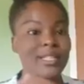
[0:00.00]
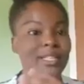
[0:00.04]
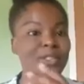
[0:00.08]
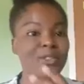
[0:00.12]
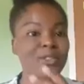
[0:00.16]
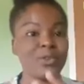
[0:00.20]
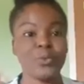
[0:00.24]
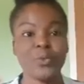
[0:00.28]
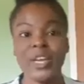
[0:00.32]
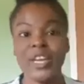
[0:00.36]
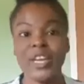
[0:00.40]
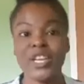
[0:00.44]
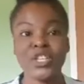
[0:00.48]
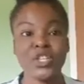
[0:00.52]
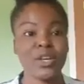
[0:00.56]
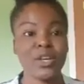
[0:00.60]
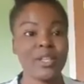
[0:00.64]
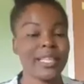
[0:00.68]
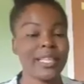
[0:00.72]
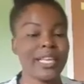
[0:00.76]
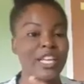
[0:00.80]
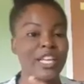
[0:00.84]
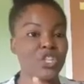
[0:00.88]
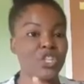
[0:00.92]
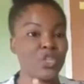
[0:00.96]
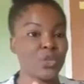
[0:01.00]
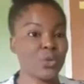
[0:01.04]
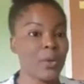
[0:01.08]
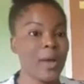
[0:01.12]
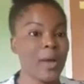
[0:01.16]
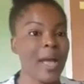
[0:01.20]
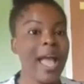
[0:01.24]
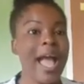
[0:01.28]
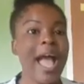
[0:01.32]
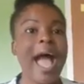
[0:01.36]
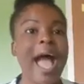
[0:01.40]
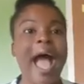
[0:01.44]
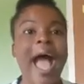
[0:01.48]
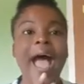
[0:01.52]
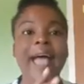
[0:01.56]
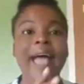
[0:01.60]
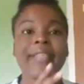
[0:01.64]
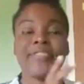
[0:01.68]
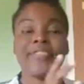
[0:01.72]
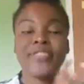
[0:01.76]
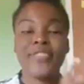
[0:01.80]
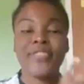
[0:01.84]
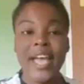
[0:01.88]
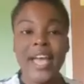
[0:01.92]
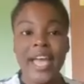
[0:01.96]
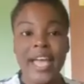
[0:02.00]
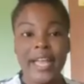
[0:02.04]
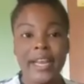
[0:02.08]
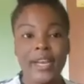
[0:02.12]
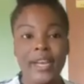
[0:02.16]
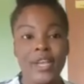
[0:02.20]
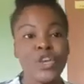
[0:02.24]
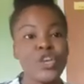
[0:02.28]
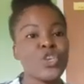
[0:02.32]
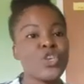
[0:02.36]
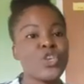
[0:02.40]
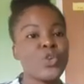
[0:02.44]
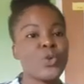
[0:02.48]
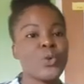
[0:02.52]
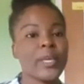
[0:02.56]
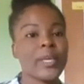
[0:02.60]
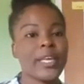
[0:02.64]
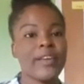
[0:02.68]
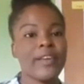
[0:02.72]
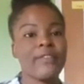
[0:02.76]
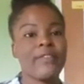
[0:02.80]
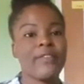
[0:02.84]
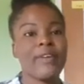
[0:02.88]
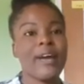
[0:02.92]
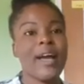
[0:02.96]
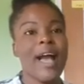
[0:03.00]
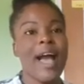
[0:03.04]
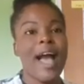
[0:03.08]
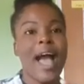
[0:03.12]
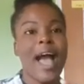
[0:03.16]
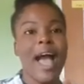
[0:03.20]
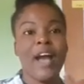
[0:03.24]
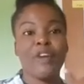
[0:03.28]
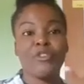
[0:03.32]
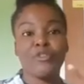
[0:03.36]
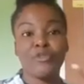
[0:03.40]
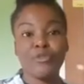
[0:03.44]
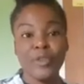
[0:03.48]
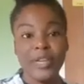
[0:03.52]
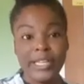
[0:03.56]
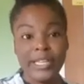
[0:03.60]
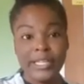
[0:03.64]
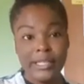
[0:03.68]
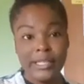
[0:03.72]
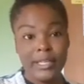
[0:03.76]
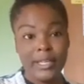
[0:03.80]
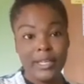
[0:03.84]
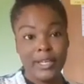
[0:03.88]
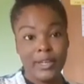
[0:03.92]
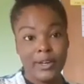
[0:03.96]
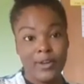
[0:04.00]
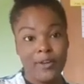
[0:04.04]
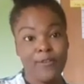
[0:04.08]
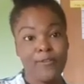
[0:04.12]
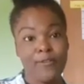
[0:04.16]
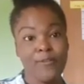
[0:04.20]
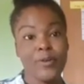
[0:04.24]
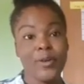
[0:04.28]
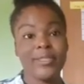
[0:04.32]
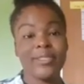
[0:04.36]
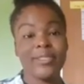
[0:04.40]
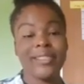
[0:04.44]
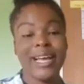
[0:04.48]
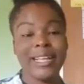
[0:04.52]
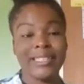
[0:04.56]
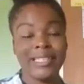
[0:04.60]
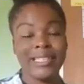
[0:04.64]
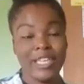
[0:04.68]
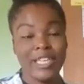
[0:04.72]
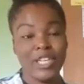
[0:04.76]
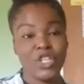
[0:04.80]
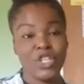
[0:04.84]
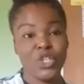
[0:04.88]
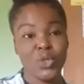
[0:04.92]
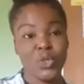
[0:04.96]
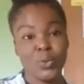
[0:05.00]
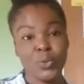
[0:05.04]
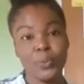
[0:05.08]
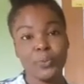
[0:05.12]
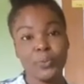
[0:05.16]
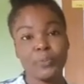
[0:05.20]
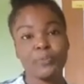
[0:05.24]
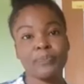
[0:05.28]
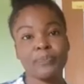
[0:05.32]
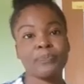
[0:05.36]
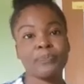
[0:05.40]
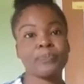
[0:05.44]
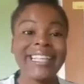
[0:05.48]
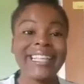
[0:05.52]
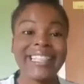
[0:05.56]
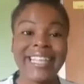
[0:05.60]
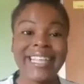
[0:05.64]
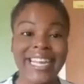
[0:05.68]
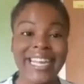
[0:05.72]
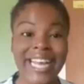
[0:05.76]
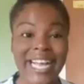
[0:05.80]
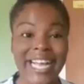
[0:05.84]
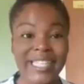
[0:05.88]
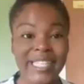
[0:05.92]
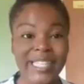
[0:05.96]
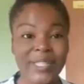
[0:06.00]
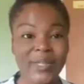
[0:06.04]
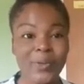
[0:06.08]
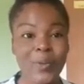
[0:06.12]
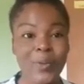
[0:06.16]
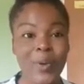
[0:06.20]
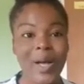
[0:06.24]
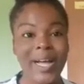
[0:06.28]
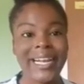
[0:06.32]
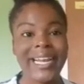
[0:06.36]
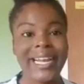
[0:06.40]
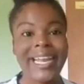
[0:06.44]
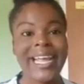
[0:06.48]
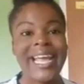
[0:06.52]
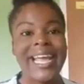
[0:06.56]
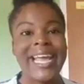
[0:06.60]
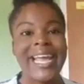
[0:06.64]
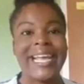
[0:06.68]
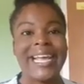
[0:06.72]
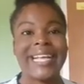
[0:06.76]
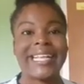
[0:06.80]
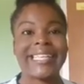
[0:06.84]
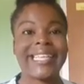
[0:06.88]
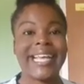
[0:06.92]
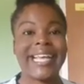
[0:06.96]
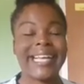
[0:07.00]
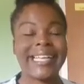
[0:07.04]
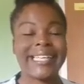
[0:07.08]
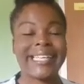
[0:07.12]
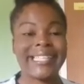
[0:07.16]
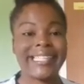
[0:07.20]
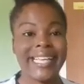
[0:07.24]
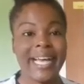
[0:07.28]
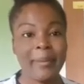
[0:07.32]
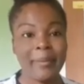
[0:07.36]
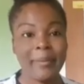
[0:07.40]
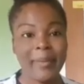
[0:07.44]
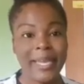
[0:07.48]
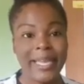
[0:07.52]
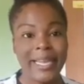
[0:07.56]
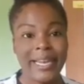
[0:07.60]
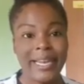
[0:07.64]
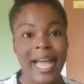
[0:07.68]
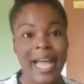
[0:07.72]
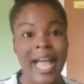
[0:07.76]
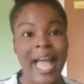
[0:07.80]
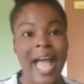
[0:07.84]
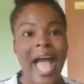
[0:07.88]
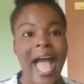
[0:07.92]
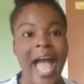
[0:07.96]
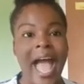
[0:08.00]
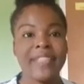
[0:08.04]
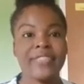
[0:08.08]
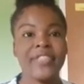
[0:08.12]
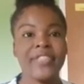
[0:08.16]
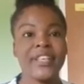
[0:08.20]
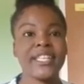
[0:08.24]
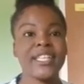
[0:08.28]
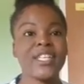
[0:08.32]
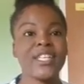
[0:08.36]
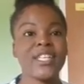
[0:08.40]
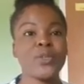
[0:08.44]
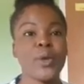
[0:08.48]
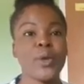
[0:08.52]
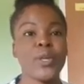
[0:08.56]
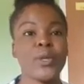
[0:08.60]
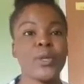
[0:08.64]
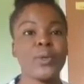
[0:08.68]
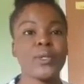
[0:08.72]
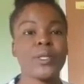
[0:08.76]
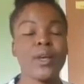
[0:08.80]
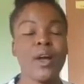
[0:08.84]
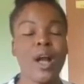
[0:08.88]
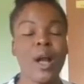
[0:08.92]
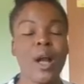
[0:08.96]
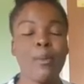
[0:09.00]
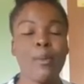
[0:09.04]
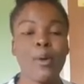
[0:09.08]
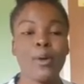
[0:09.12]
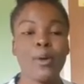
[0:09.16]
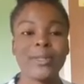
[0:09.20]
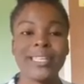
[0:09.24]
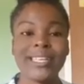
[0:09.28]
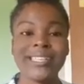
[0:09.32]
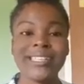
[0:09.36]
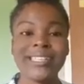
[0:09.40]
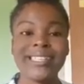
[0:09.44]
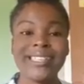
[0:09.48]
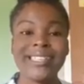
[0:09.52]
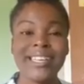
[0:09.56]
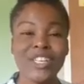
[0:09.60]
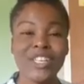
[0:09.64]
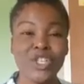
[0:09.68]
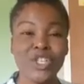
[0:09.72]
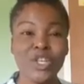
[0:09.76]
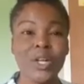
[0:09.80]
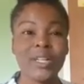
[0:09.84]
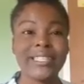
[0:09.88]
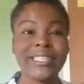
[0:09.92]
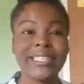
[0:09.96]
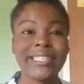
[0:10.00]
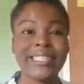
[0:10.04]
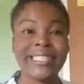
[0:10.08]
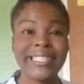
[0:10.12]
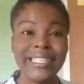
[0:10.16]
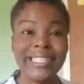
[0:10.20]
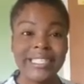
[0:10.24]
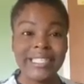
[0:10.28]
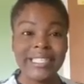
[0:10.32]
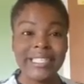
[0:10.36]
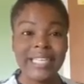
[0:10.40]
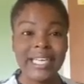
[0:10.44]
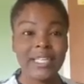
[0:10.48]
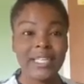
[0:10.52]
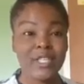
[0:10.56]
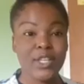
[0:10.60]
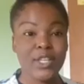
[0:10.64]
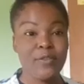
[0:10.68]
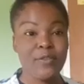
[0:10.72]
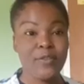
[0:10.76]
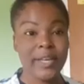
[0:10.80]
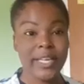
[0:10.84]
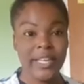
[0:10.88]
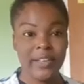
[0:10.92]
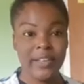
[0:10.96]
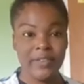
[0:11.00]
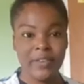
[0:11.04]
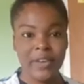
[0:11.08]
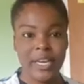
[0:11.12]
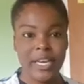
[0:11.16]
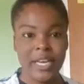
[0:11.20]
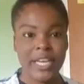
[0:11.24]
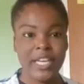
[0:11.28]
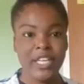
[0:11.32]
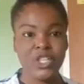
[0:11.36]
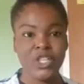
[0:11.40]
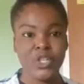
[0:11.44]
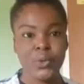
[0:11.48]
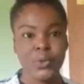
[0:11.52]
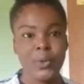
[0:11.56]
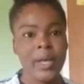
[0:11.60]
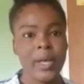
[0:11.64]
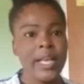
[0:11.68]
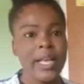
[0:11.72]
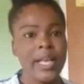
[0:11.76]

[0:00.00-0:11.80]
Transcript: situation, the issue, and then you give a reason for that issue. The next one is examine, and this is where you talk about essential details of a given issue.